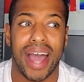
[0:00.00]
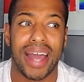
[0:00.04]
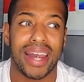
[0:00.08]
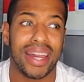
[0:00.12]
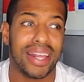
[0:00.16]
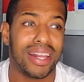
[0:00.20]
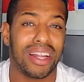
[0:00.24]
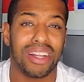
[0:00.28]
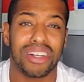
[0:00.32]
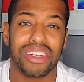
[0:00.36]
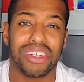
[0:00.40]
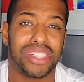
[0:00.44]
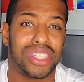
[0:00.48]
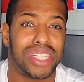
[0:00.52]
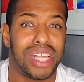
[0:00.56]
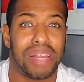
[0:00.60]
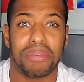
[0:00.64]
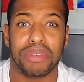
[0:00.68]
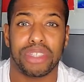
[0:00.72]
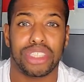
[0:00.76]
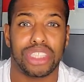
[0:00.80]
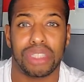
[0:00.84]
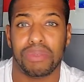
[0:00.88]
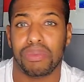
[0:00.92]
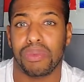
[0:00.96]
I didn't understand
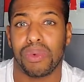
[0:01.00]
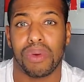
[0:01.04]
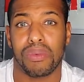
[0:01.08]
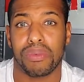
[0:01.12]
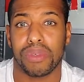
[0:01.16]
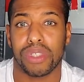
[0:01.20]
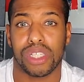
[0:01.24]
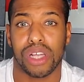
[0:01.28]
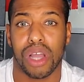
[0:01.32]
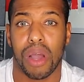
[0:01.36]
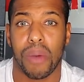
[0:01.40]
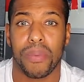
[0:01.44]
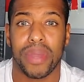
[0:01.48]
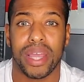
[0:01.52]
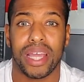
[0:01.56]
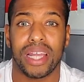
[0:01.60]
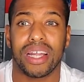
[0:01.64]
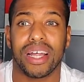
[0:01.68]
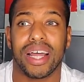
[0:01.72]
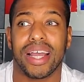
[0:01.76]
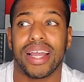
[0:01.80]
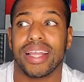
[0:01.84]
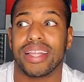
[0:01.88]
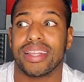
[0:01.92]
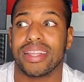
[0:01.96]
what was going on. It
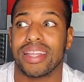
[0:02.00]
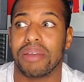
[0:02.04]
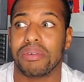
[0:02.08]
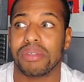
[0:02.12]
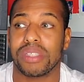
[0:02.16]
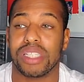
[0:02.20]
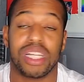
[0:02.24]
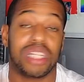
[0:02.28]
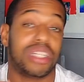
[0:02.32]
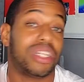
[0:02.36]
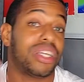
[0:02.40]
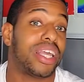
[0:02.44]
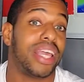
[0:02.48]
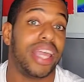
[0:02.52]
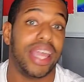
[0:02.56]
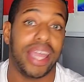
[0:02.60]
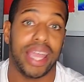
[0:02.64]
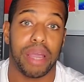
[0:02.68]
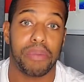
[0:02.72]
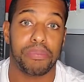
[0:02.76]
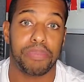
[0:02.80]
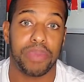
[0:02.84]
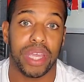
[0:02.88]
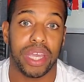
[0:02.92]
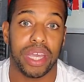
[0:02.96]
looked like there was another
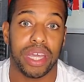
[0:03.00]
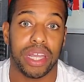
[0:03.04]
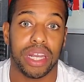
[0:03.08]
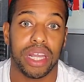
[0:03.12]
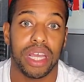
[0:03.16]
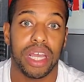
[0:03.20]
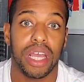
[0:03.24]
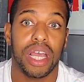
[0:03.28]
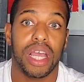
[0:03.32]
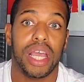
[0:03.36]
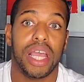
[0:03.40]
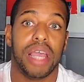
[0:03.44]
Campion.